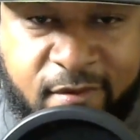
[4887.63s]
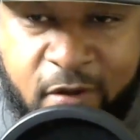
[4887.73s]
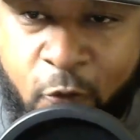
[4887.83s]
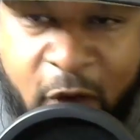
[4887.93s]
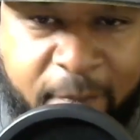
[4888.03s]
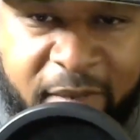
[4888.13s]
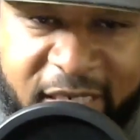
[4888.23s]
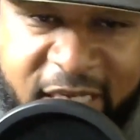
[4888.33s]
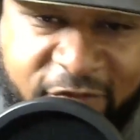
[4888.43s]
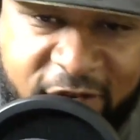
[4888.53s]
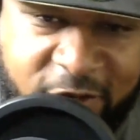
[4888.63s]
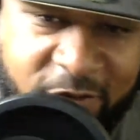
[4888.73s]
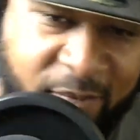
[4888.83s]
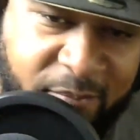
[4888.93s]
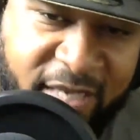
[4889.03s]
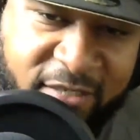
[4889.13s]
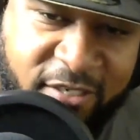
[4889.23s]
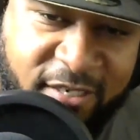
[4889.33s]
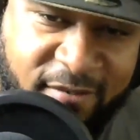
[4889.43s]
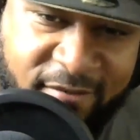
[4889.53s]
Oh, I believe in you, and I pat
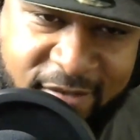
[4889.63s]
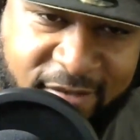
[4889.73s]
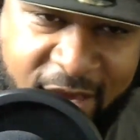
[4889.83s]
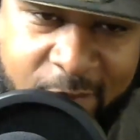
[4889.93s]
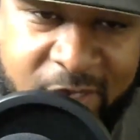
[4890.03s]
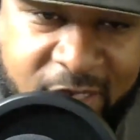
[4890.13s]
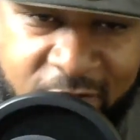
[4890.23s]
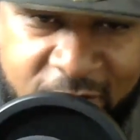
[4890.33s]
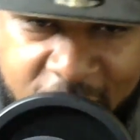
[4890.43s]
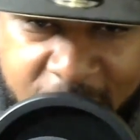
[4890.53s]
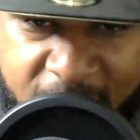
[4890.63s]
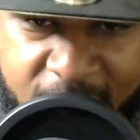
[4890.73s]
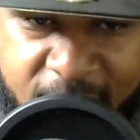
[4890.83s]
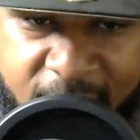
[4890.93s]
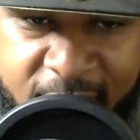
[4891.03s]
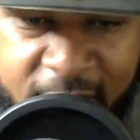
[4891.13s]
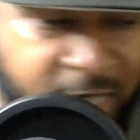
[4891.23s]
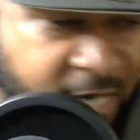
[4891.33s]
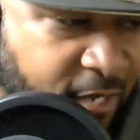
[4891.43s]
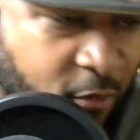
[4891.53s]
you here. Yeah, I believe in you, man. And
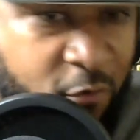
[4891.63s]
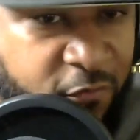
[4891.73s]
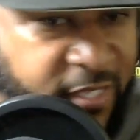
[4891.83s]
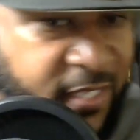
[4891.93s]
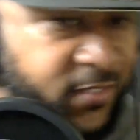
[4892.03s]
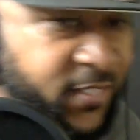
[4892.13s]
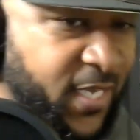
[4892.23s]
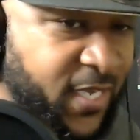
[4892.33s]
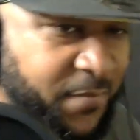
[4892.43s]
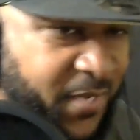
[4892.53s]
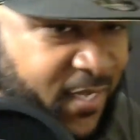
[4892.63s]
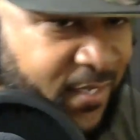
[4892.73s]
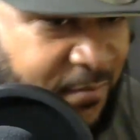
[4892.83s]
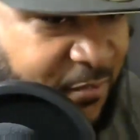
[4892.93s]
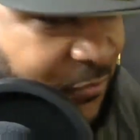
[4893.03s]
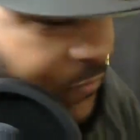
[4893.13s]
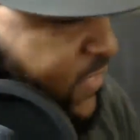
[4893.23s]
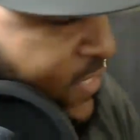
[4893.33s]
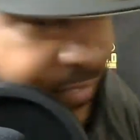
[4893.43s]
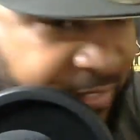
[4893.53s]
then I go over here and say, hey, man, come on over
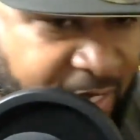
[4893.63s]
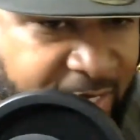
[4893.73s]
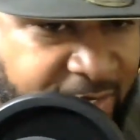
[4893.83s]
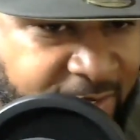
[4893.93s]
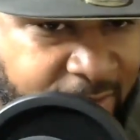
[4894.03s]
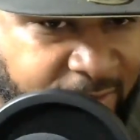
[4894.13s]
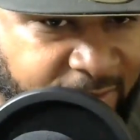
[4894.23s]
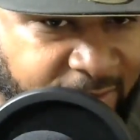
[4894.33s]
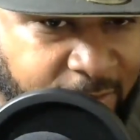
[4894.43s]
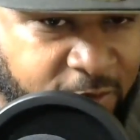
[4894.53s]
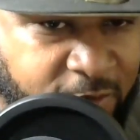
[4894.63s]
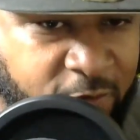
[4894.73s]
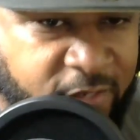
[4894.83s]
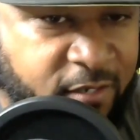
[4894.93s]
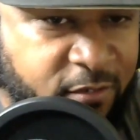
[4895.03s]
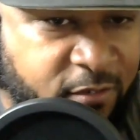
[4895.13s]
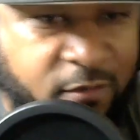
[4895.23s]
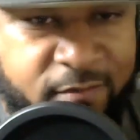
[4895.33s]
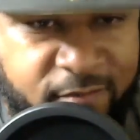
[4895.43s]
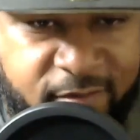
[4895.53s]
here. I'm going to sign you here. Come on over here. You're
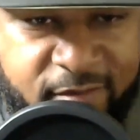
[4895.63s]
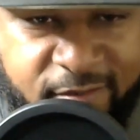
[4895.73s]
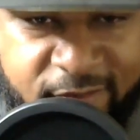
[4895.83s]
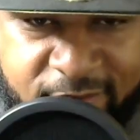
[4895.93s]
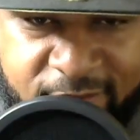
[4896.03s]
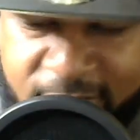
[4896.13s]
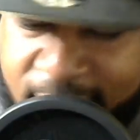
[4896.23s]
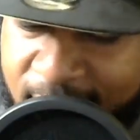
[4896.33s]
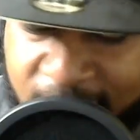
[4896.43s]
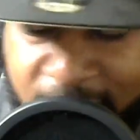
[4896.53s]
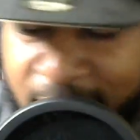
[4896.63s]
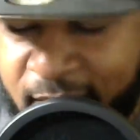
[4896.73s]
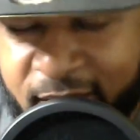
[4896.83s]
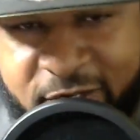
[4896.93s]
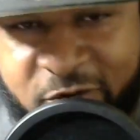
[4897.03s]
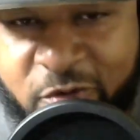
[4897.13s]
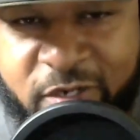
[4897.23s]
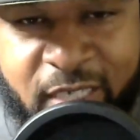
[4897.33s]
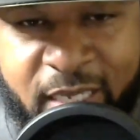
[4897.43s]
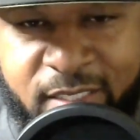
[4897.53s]
going to. Nah, it don't
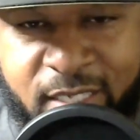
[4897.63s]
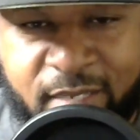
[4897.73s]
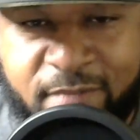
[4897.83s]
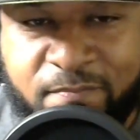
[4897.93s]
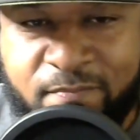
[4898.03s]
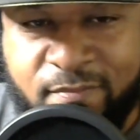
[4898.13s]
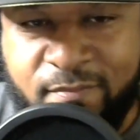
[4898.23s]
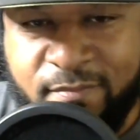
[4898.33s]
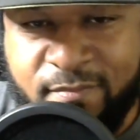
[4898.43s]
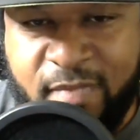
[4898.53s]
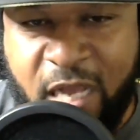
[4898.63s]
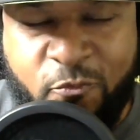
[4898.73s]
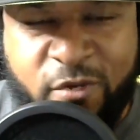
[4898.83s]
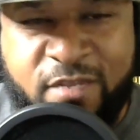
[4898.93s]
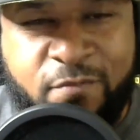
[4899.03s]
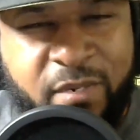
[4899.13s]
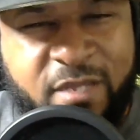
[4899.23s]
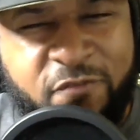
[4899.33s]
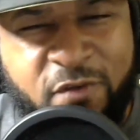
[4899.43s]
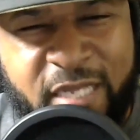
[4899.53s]
work like that. I wouldn't even
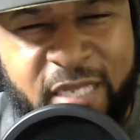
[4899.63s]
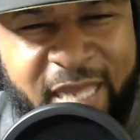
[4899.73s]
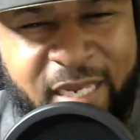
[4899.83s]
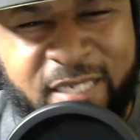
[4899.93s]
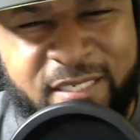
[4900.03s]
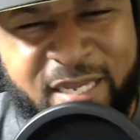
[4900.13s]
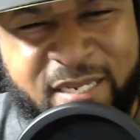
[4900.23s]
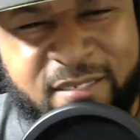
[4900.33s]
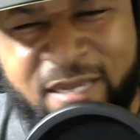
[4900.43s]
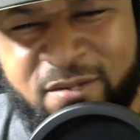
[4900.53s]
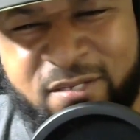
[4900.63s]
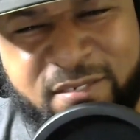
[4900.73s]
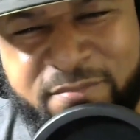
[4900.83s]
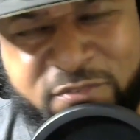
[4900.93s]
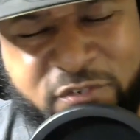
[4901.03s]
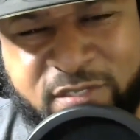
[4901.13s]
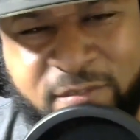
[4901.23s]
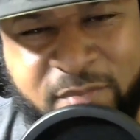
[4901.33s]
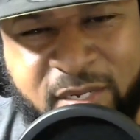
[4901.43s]
play for a guy like that either. I couldn't even trust him.